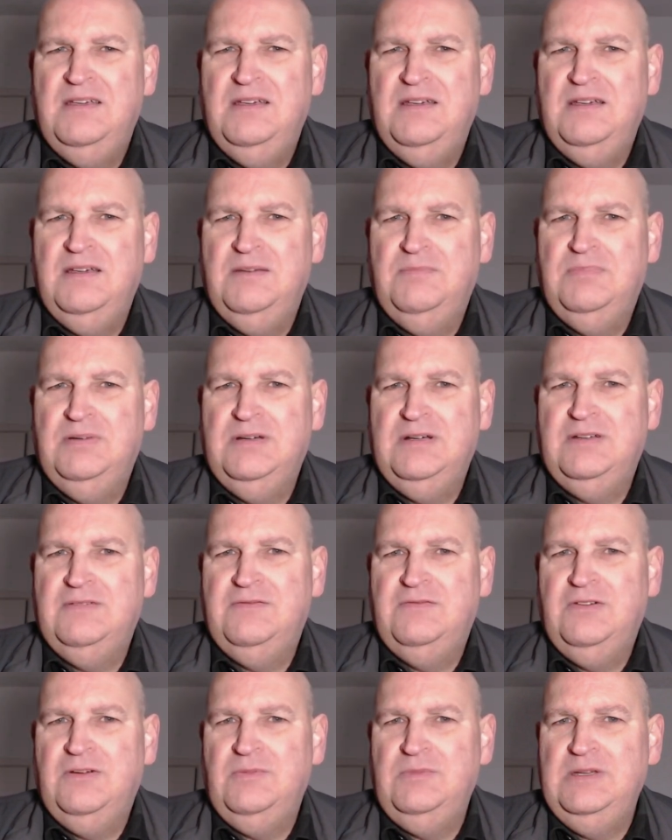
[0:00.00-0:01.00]
apart
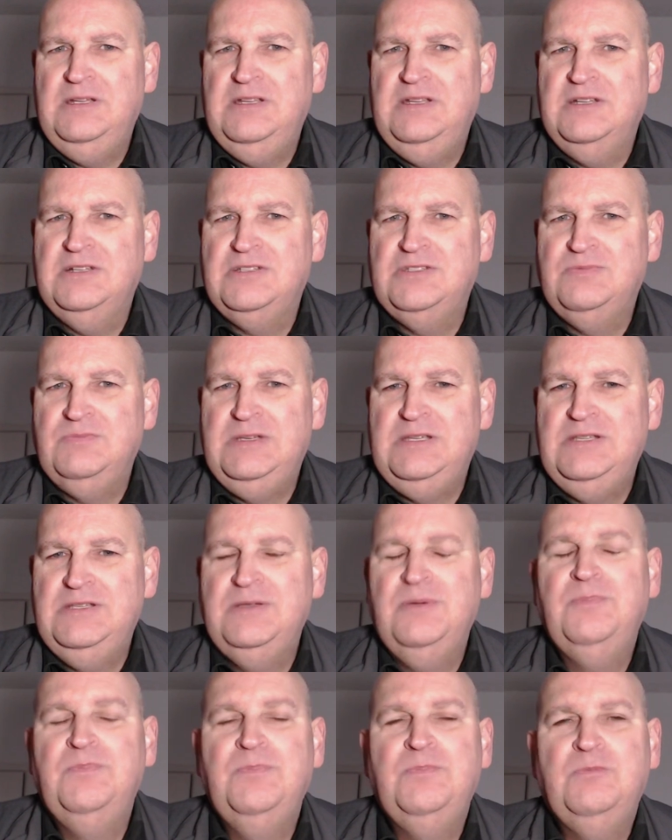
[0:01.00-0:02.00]
from Linux Mint,
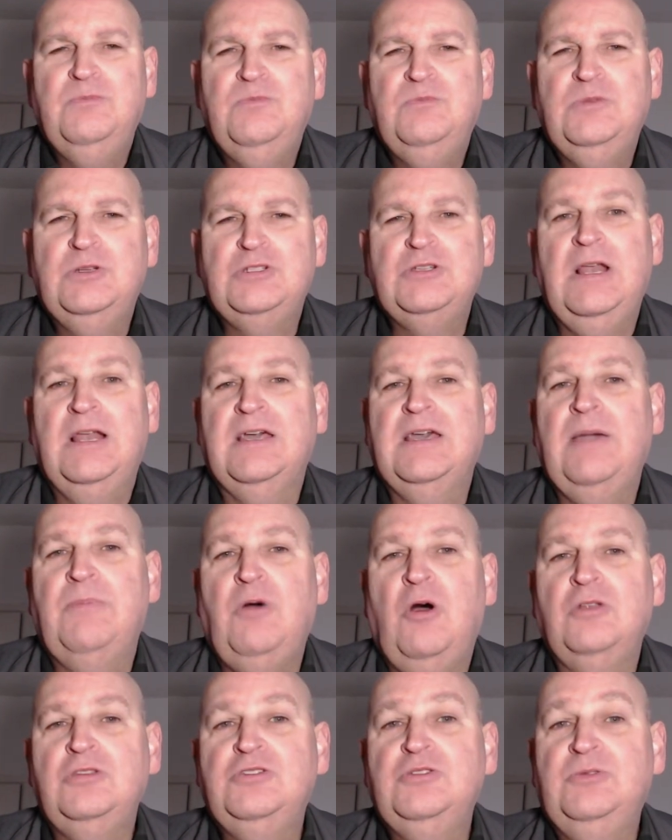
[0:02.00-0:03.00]
which I'll come
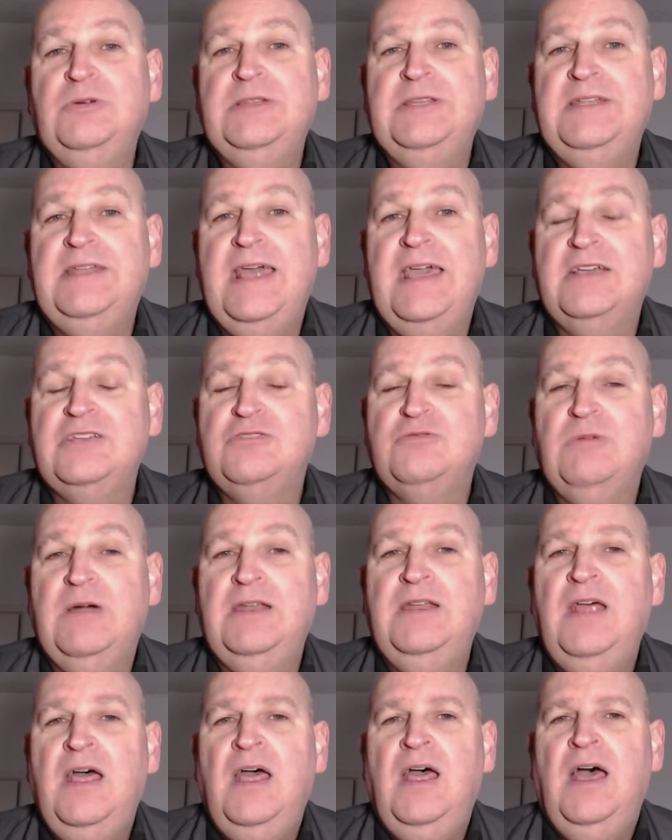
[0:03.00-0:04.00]
on to in the next
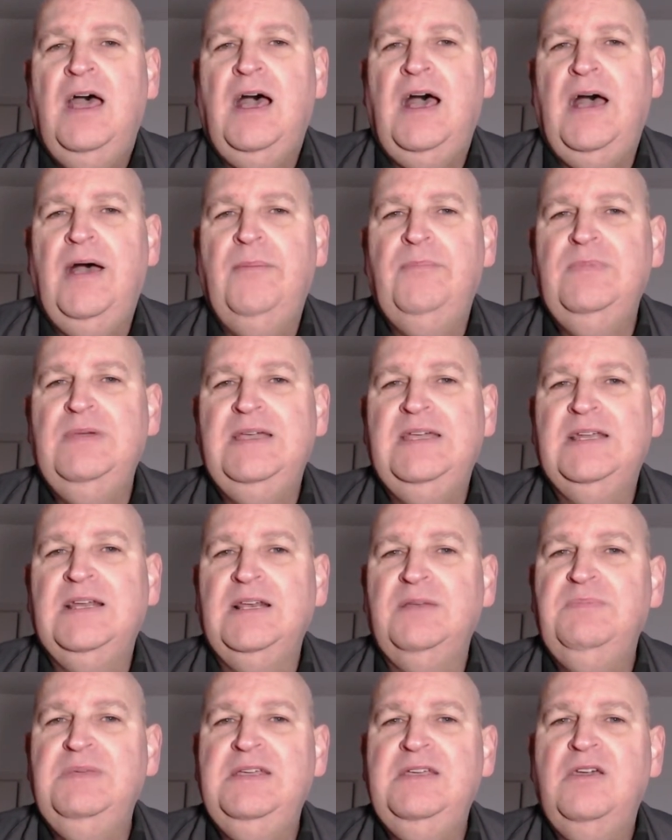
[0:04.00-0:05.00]
one.
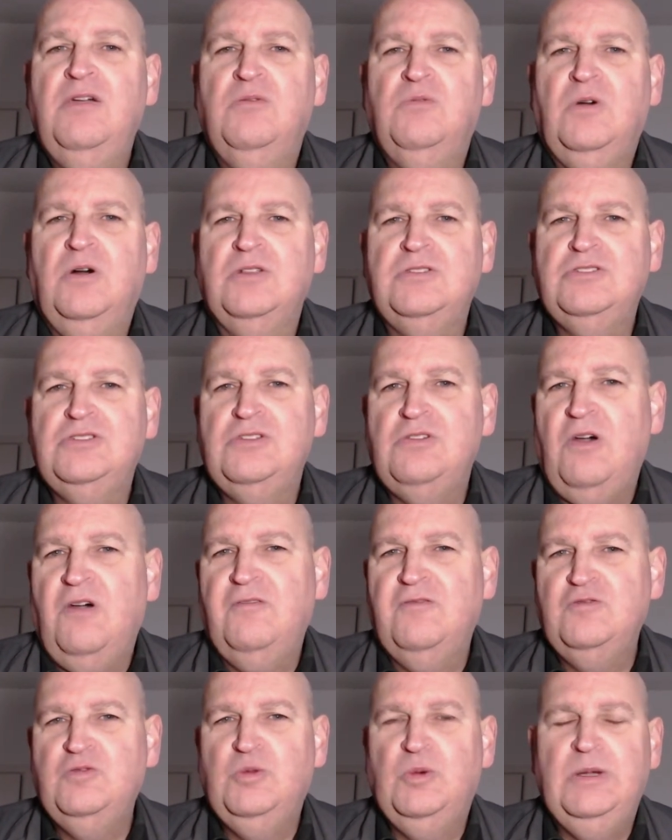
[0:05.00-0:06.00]
It'll be what
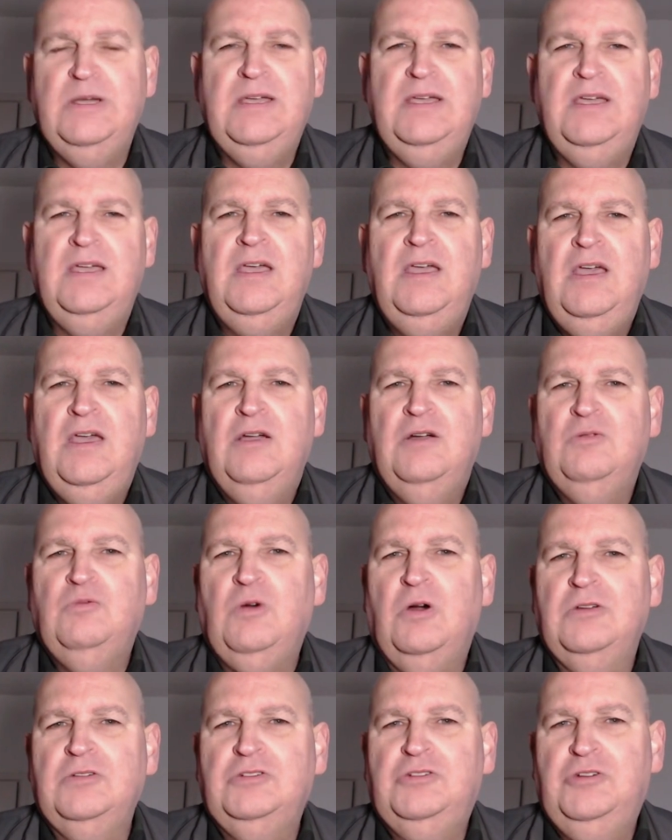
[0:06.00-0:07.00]
software,
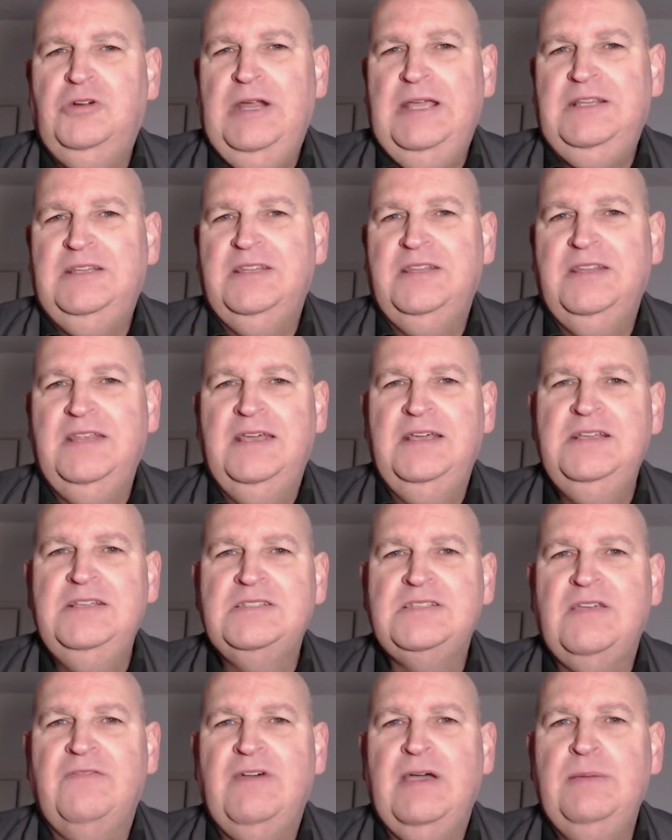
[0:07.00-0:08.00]
what great
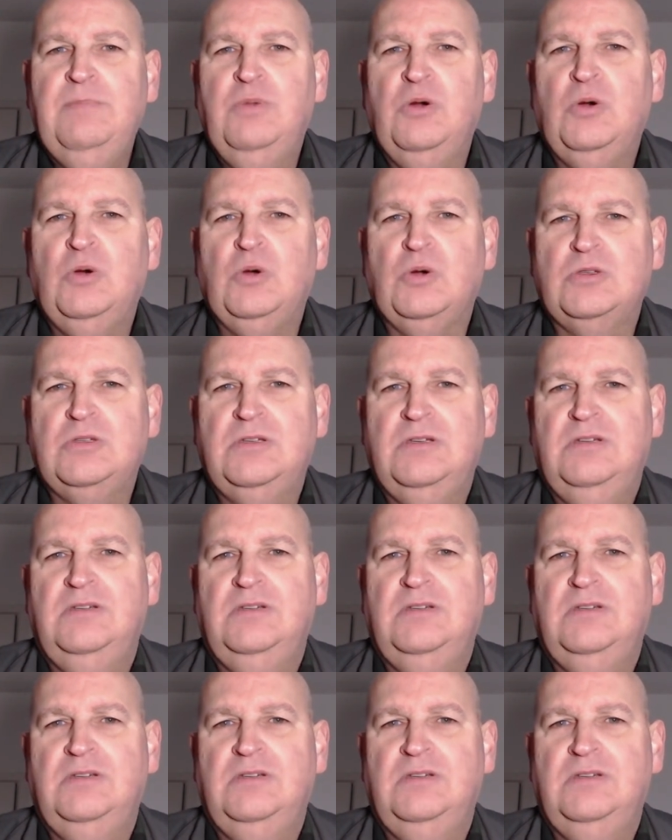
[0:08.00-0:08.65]
things have I bought,